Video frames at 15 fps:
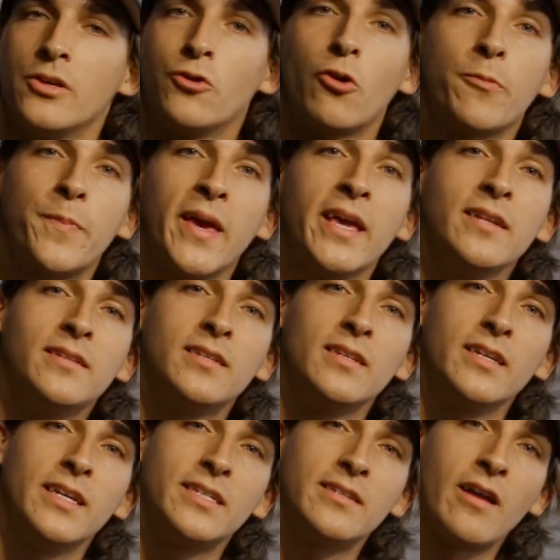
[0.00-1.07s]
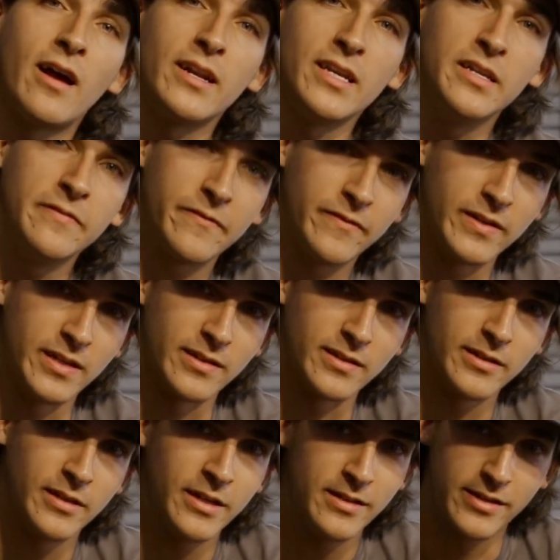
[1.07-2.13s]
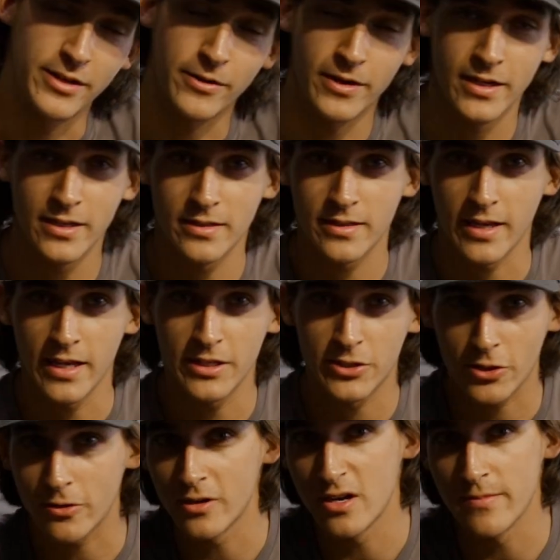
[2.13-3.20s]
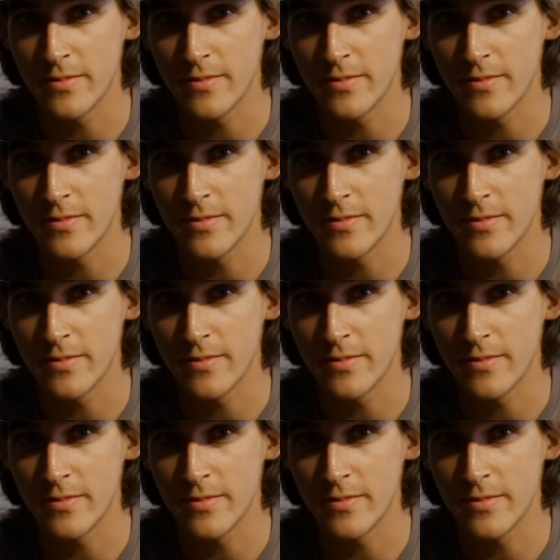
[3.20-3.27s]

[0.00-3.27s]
Your paint is not infinite. There is a certain